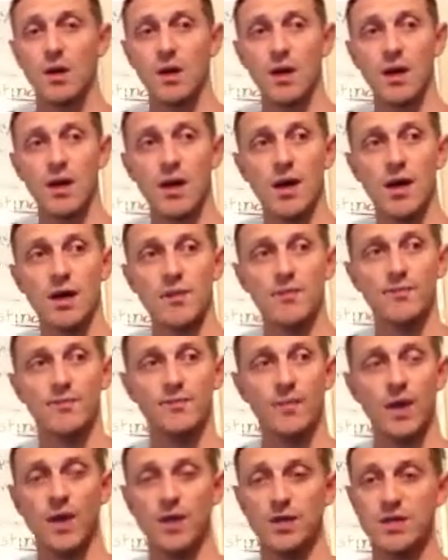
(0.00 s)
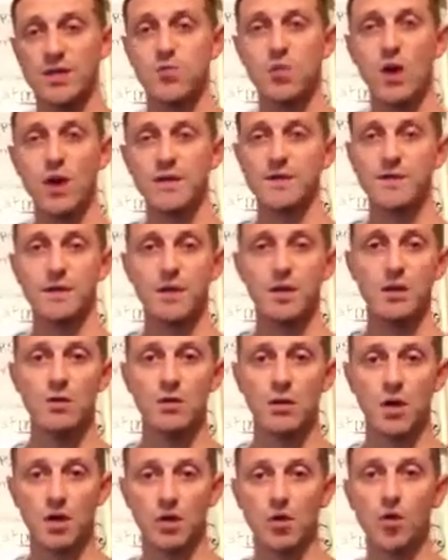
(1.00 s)
And just watch a video
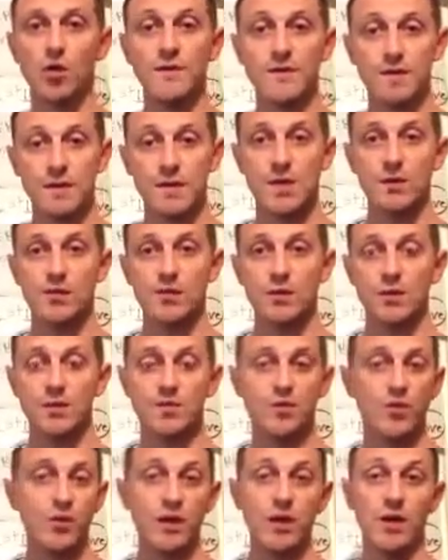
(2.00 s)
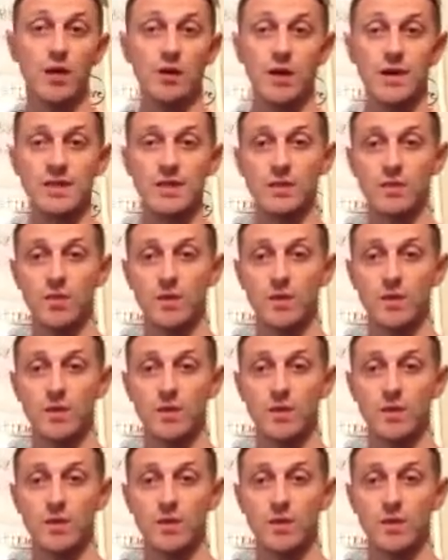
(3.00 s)
on gold and silver. It's pretty interesting